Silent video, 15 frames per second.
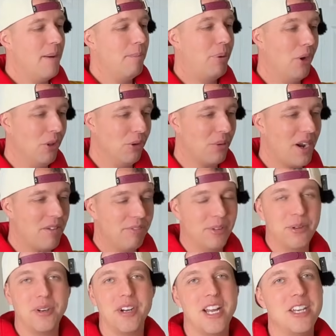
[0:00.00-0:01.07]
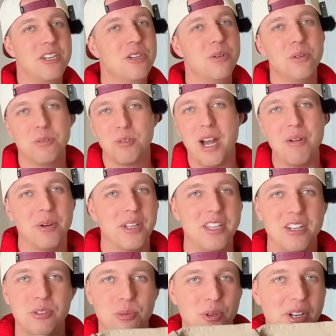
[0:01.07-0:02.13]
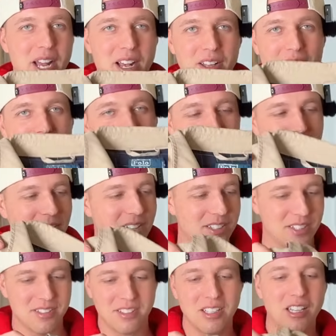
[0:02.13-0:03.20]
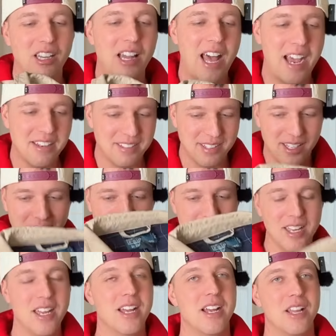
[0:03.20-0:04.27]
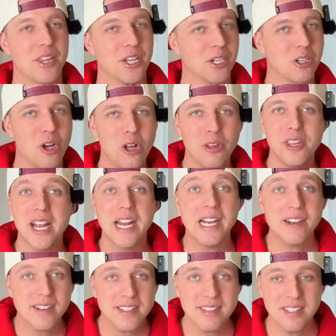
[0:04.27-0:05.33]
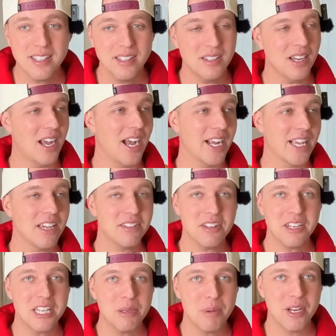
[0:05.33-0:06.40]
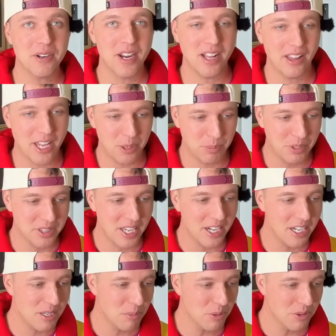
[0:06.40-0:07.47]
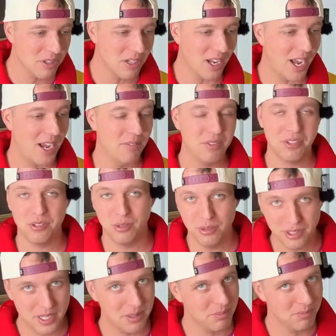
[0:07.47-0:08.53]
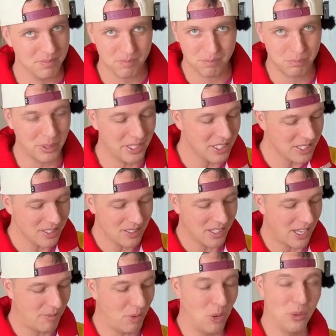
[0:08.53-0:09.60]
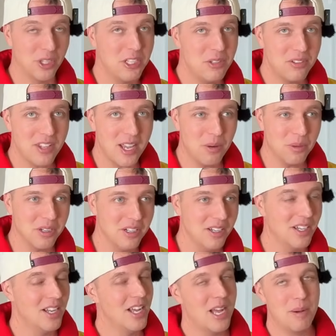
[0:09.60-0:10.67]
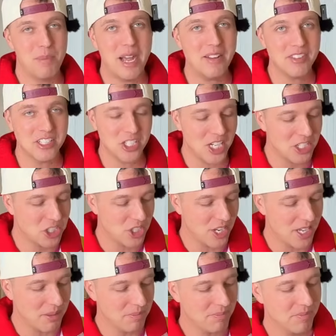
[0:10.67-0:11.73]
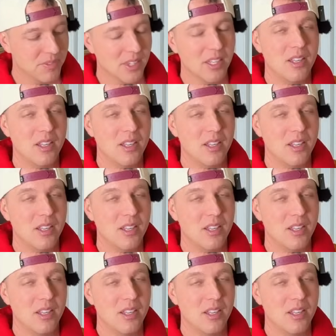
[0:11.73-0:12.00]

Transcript: Polo Ralph Lauren, I knew right when this rolled out. These are just classic. They're called the Harrington. I guess on eBay you're not allowed to put that anymore. I've sold them plenty. I've only used that word. Might have to change it up.